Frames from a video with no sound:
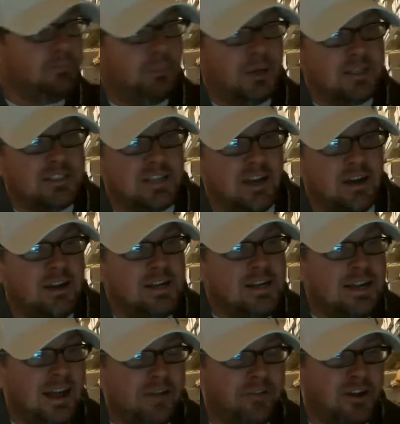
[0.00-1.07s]
But
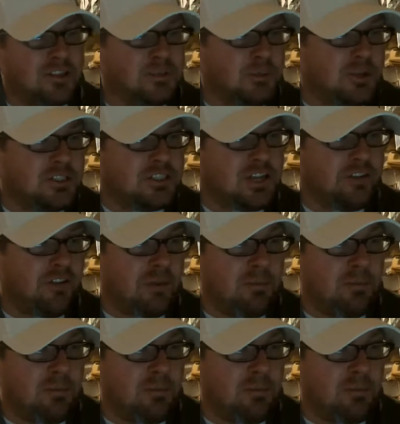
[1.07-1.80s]
I found some good stuff.